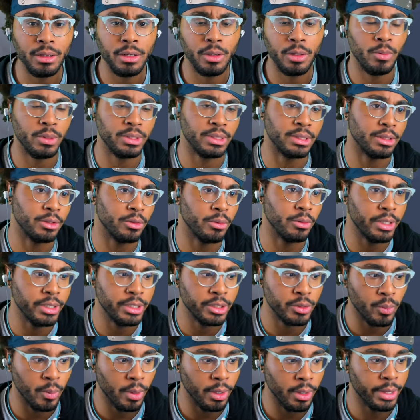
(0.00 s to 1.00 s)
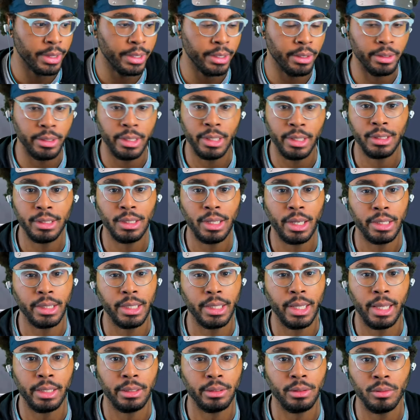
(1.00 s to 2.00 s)
It wasn't cringeworthy or nothing like
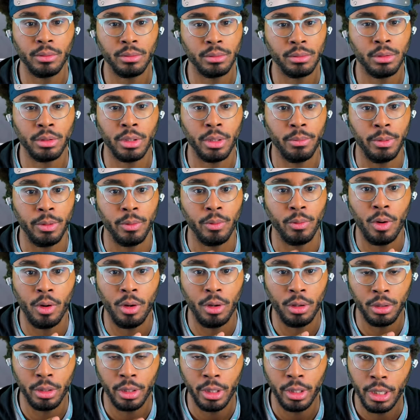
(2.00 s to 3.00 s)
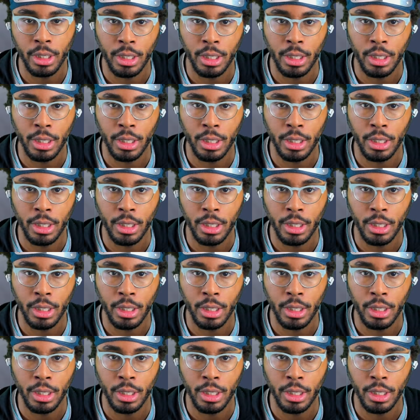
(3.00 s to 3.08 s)
that. Don't don't get me wrong.